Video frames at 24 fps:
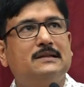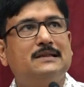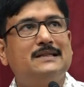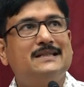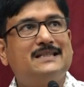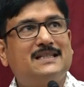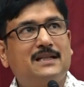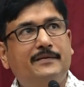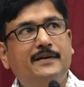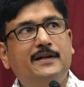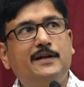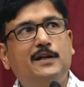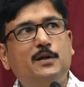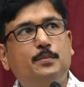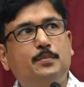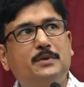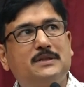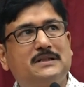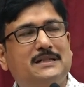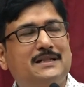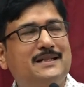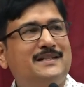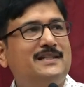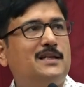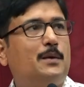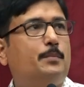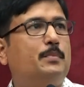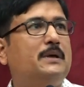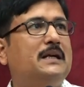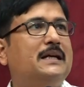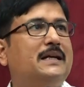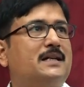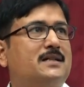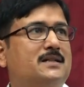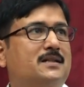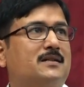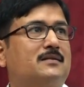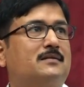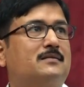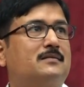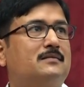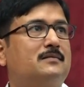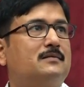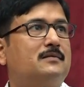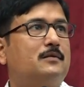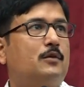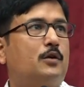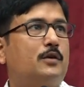seventy percent is application
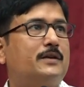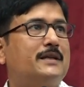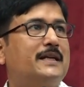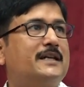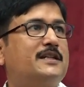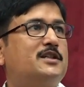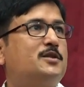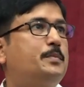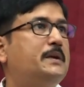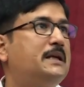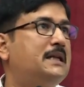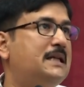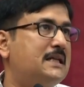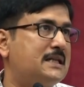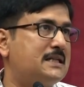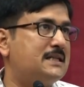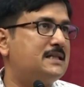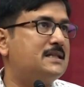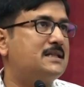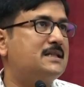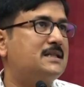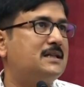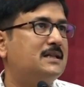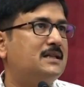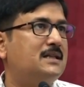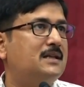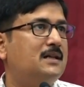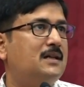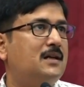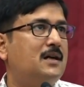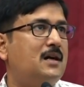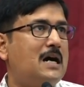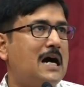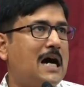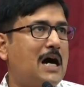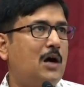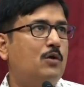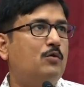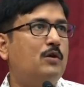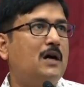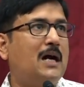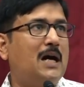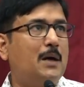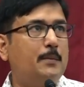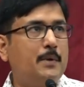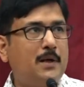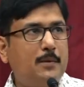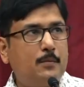or the experience, how
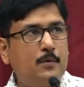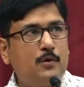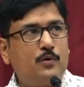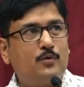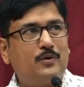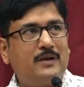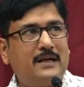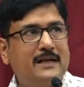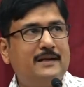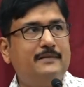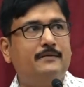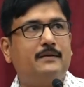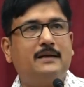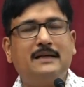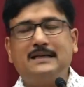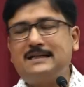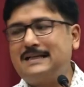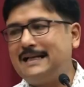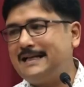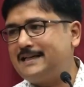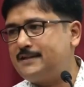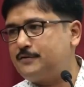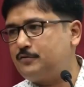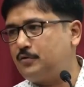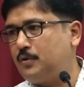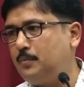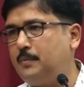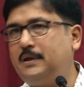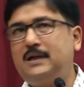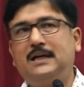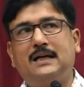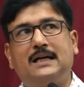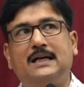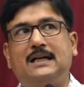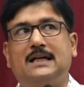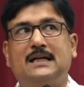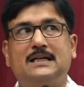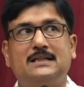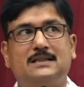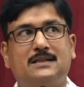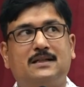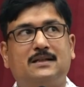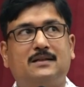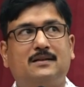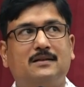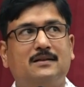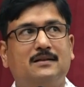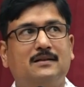I am able to deliver. It's like swimming again, I
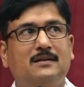said.